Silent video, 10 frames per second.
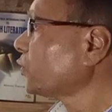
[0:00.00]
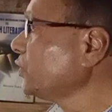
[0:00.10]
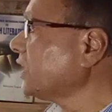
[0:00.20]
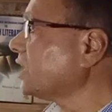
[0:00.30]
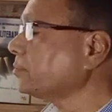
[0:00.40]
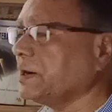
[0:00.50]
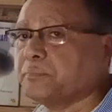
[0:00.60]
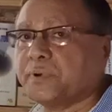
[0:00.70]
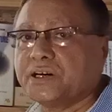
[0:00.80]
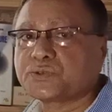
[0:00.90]
We are
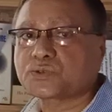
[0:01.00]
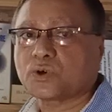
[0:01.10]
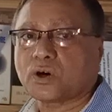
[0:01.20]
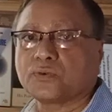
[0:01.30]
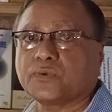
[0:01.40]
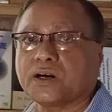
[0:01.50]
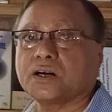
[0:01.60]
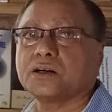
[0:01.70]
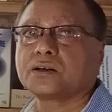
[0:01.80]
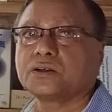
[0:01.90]
members of
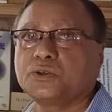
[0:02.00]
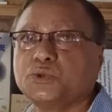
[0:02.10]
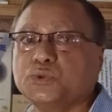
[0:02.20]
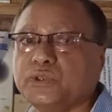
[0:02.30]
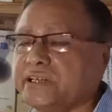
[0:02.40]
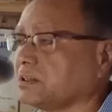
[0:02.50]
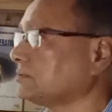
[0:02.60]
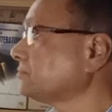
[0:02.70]
a union.